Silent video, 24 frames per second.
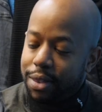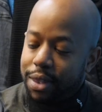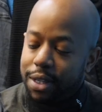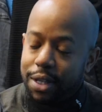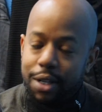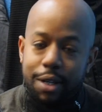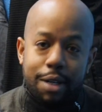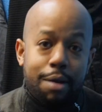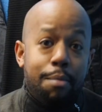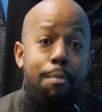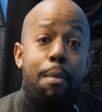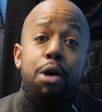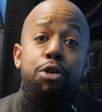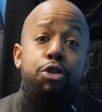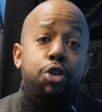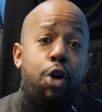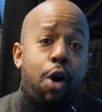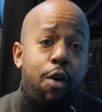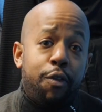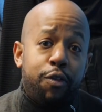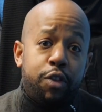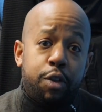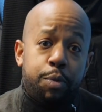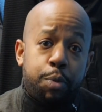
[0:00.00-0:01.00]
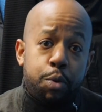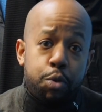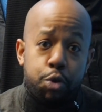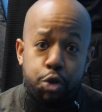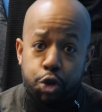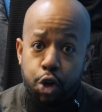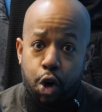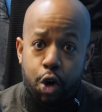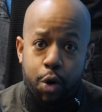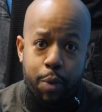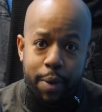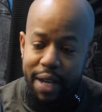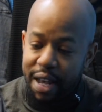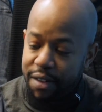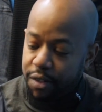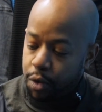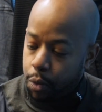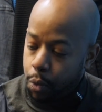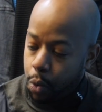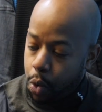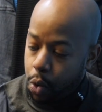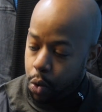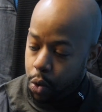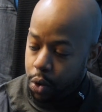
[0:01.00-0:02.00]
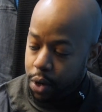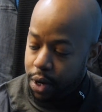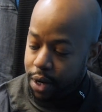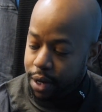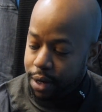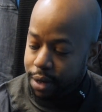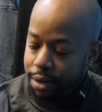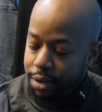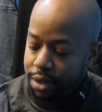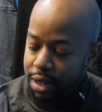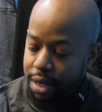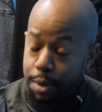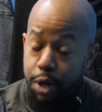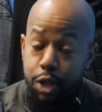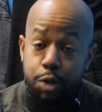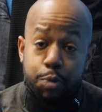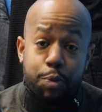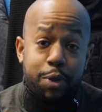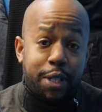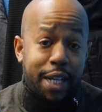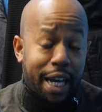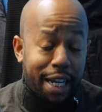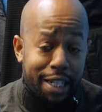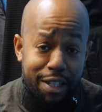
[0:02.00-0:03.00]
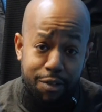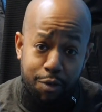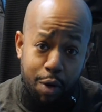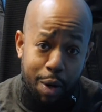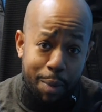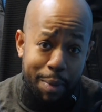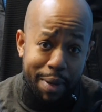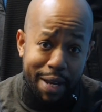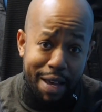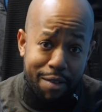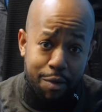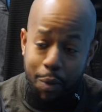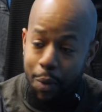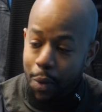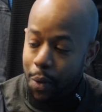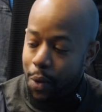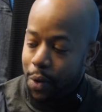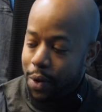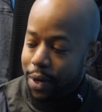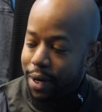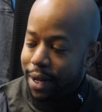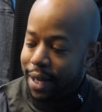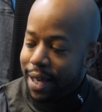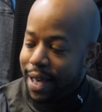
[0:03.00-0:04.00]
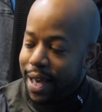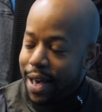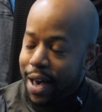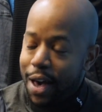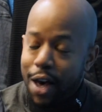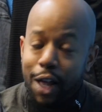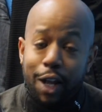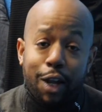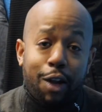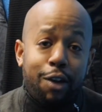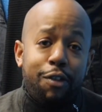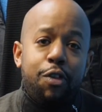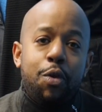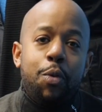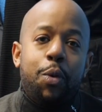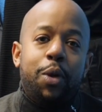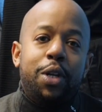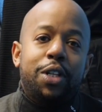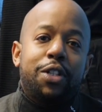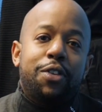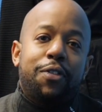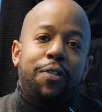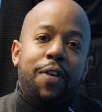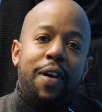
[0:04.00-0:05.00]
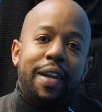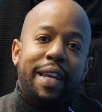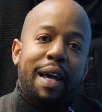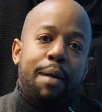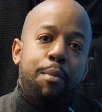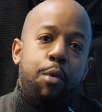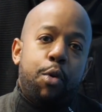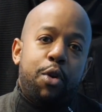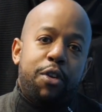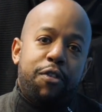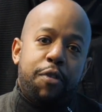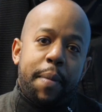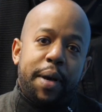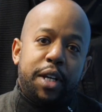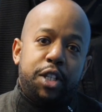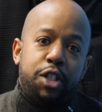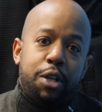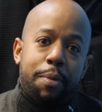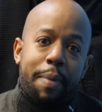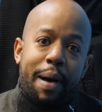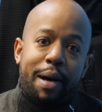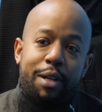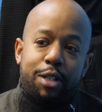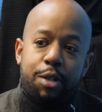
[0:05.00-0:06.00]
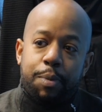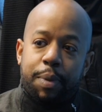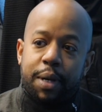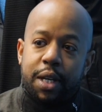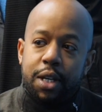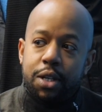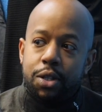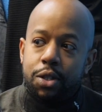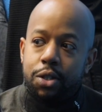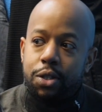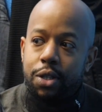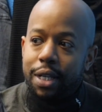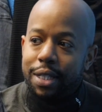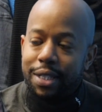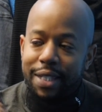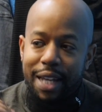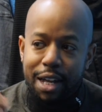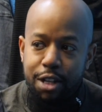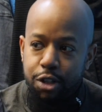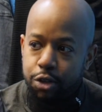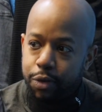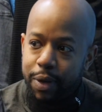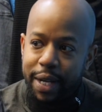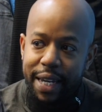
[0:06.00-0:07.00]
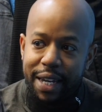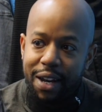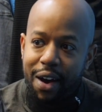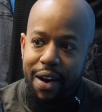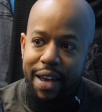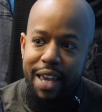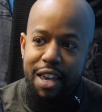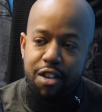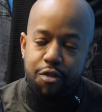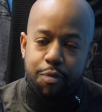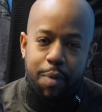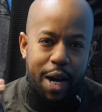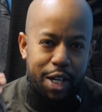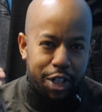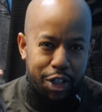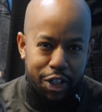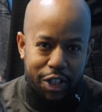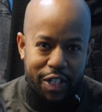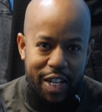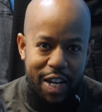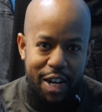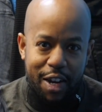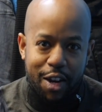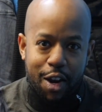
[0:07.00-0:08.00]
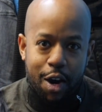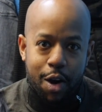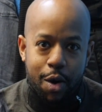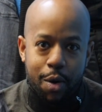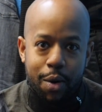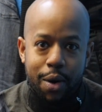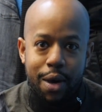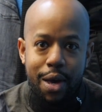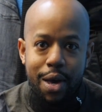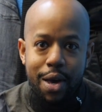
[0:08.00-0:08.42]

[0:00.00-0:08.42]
the most comfortable jock we'd ever worn, the most protective one we'd ever worn. A lot of you wanted to find out more information about it because it sounds really naive, but I just didn't know